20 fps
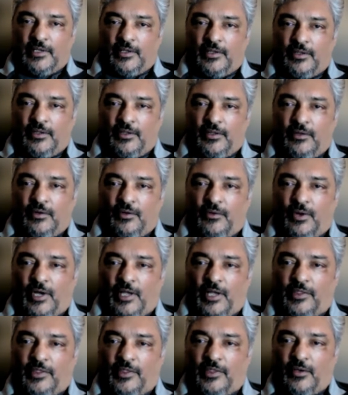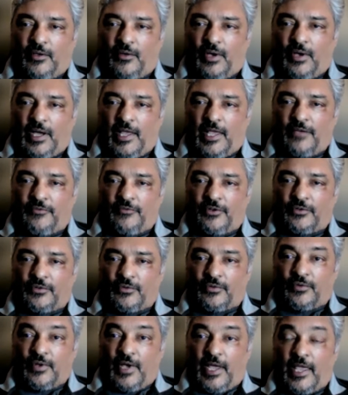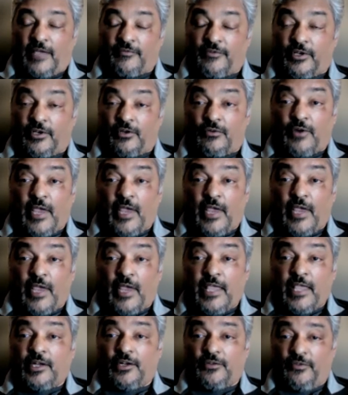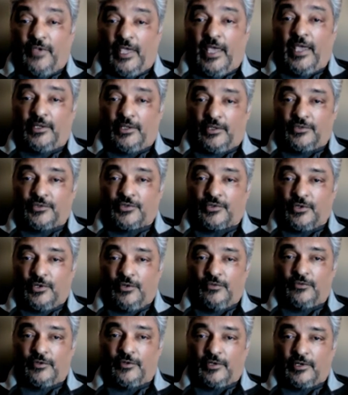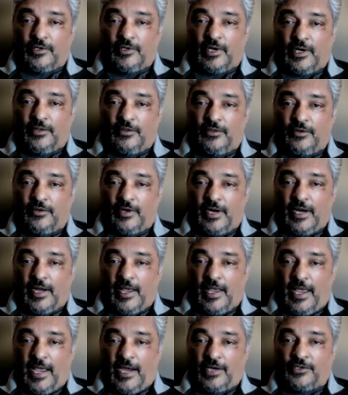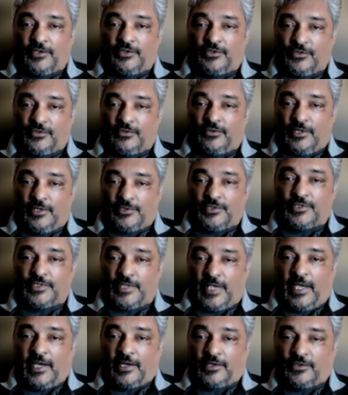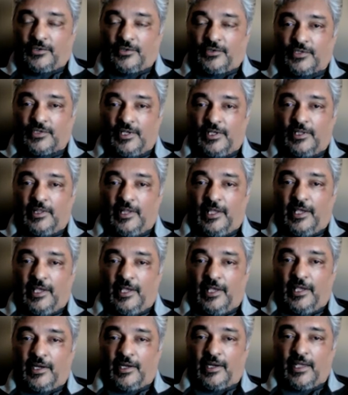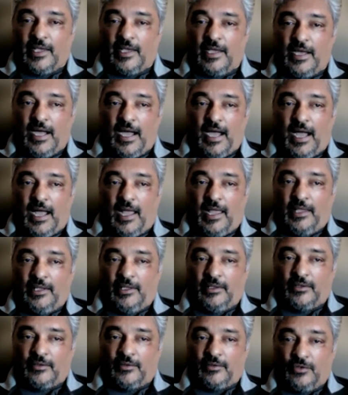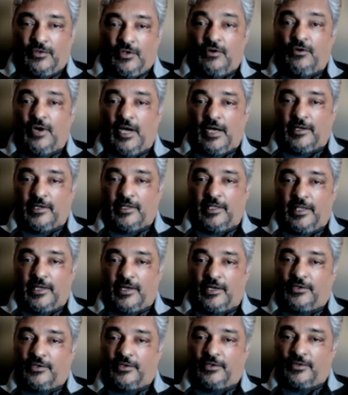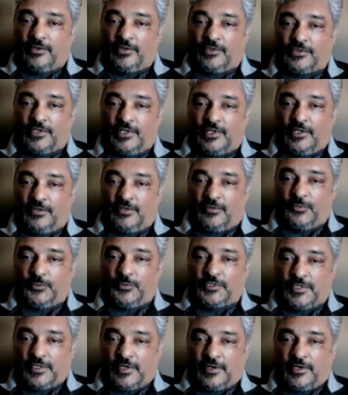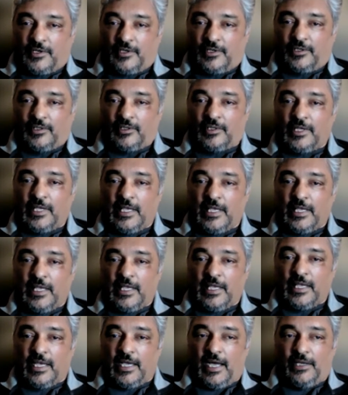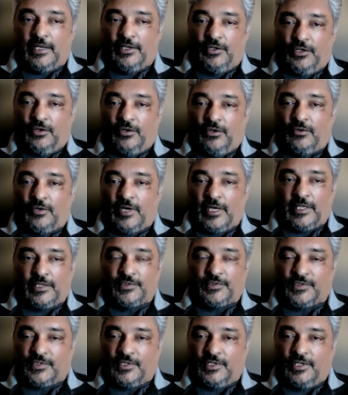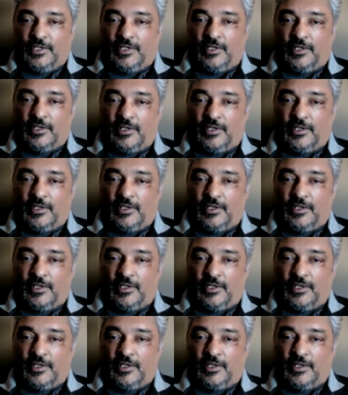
you know, I think I have a great advantage over other actors who are just actors, in that I know how to get under the skin of the material. I know I can see,